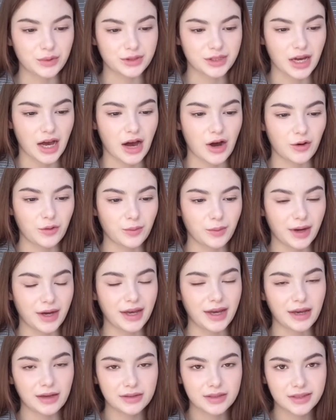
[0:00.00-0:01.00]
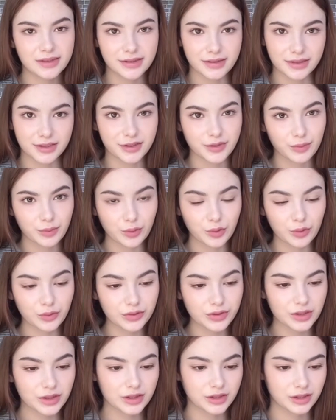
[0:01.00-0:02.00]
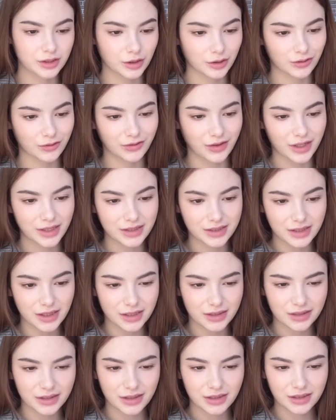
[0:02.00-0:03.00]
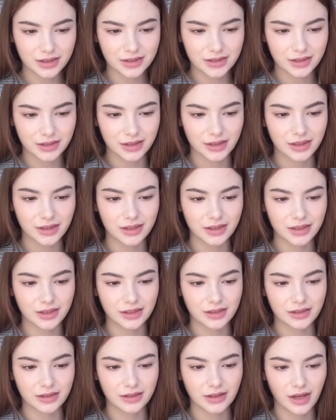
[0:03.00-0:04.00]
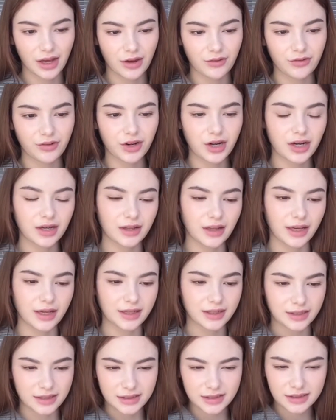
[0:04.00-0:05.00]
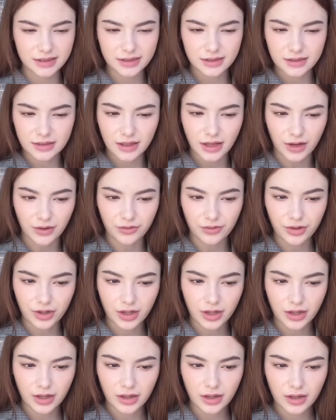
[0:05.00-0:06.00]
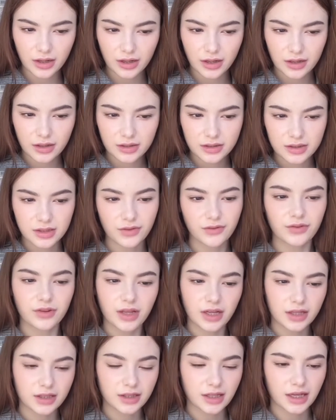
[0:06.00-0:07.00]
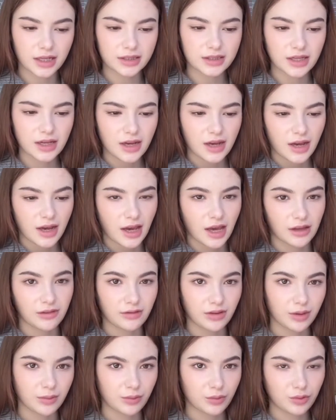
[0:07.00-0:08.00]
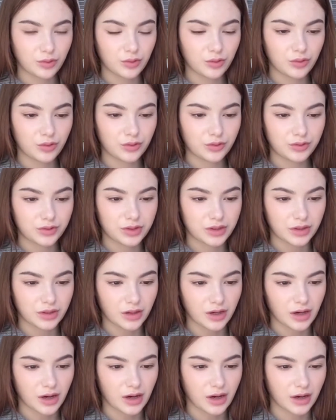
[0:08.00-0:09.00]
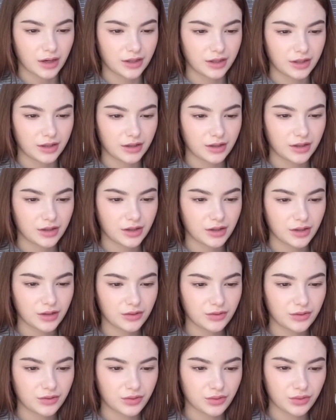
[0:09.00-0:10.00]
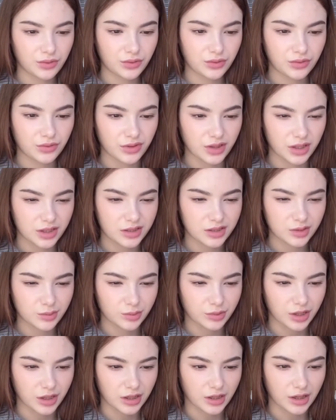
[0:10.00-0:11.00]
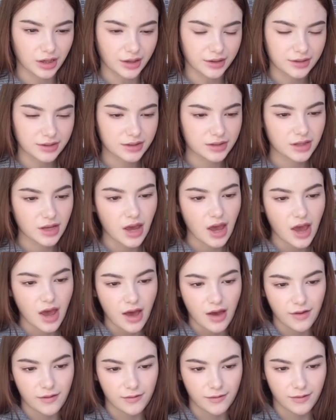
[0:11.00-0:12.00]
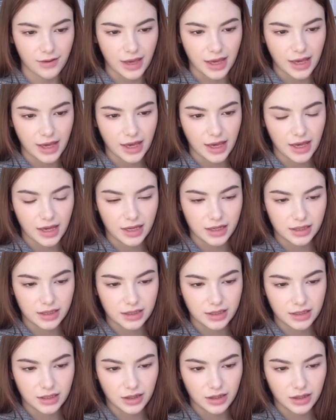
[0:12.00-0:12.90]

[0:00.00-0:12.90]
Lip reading: how my ancestors moved. So they started in Africa, like East Africa, something like that, and they moved higher through Egypt, I guess. Then